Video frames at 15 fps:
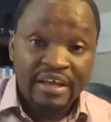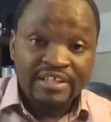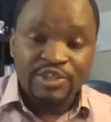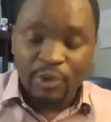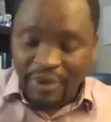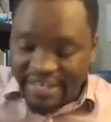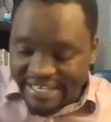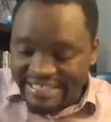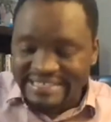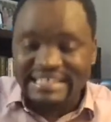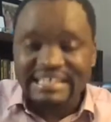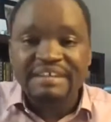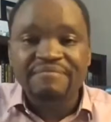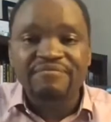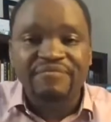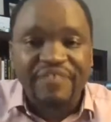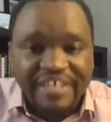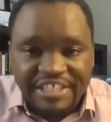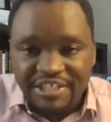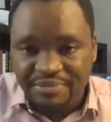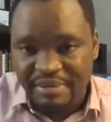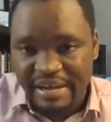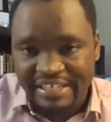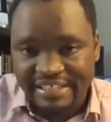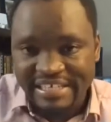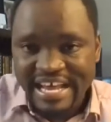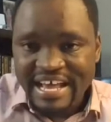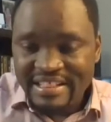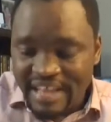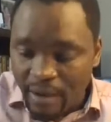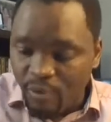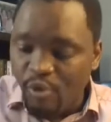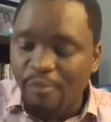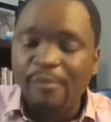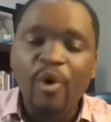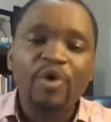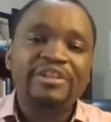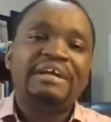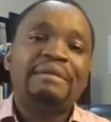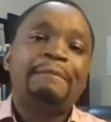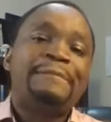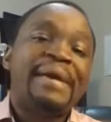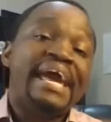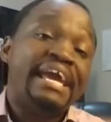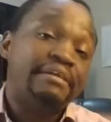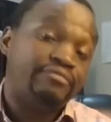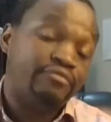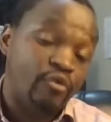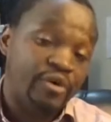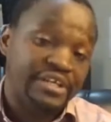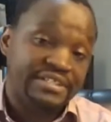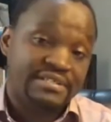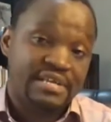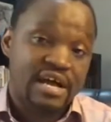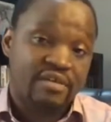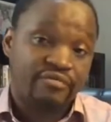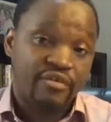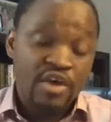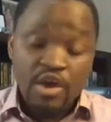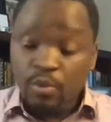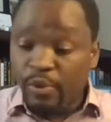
So it is an investment that will more than pay for itself.